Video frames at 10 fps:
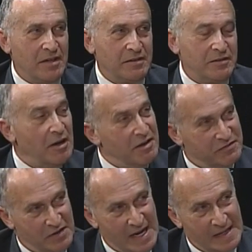
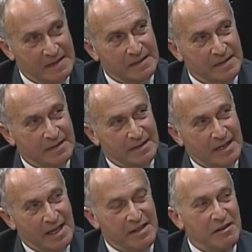Dodd-Frank,
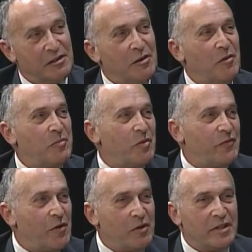and their loan
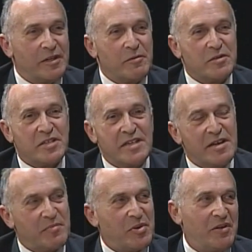portfolio is
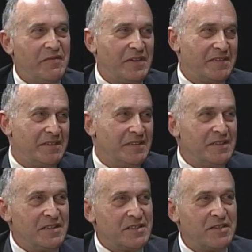near perfect.
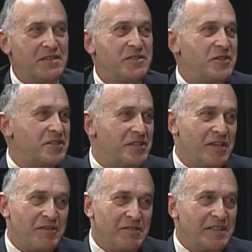So this is just
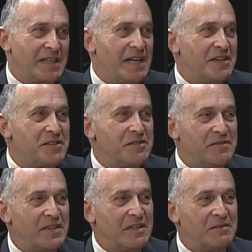another indication of
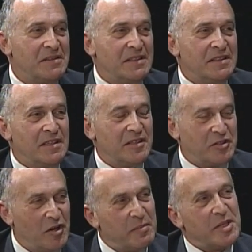how
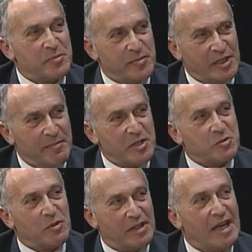term limits
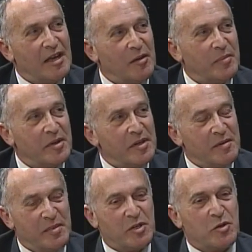will help,
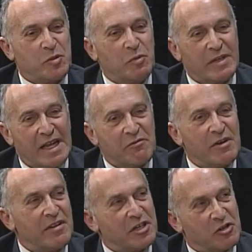because we'll get rid
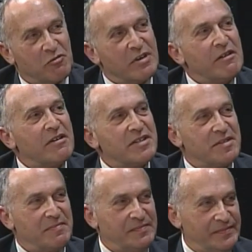of the
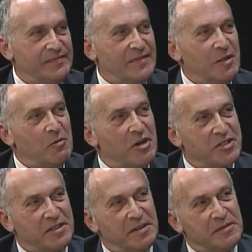careerism in Washington.